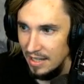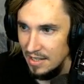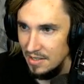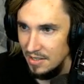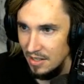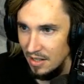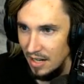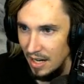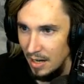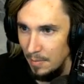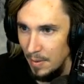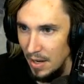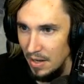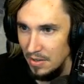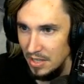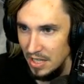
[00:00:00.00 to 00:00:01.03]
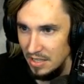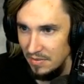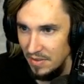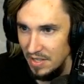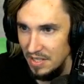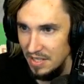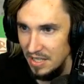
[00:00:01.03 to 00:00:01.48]
So I apologize if
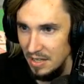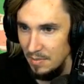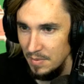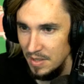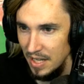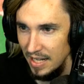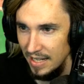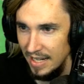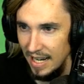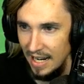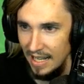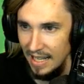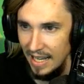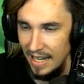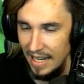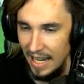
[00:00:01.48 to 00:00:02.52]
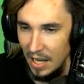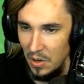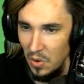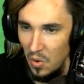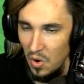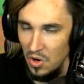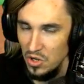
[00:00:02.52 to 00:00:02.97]
this seems like kind of like
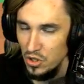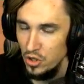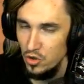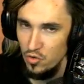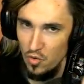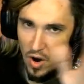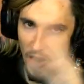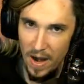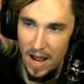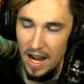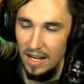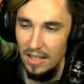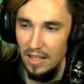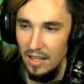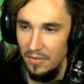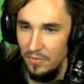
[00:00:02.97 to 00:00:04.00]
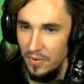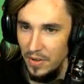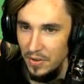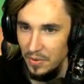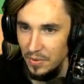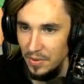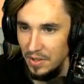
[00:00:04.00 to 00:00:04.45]
straight out of left
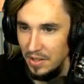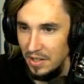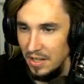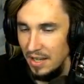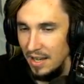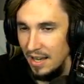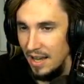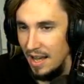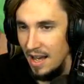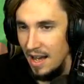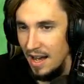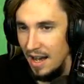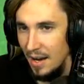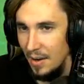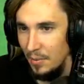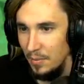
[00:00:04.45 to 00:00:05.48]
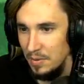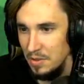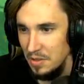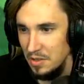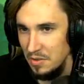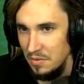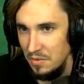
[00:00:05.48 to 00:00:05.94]
field uh, with
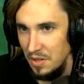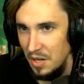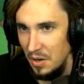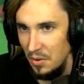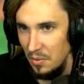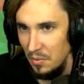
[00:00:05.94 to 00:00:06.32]
just you know the